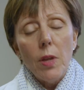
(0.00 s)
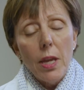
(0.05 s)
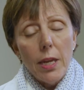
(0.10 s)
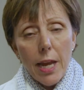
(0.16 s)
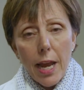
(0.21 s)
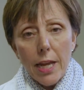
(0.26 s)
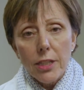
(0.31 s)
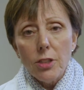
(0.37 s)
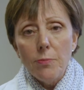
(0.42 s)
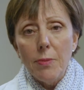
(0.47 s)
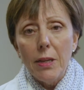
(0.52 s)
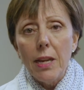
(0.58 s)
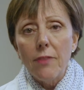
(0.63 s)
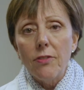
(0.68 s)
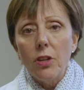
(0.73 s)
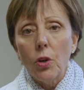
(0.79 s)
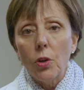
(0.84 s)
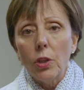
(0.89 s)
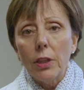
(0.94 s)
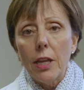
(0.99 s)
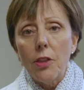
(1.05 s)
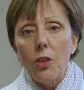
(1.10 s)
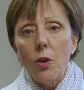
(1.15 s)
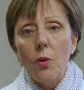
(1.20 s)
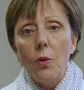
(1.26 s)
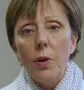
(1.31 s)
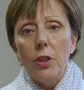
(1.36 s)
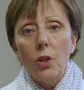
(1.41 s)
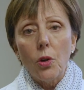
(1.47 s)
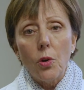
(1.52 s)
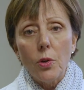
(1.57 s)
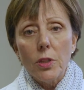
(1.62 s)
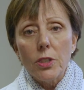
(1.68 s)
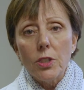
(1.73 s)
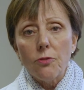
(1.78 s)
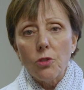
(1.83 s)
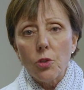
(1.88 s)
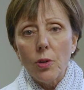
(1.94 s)
It has to be given early, though, in the
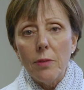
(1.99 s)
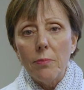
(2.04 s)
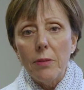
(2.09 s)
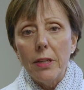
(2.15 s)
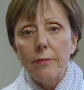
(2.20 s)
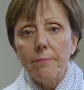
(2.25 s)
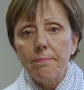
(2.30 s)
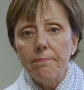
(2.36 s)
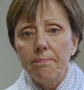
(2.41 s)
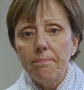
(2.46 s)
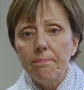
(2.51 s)
course of treatment.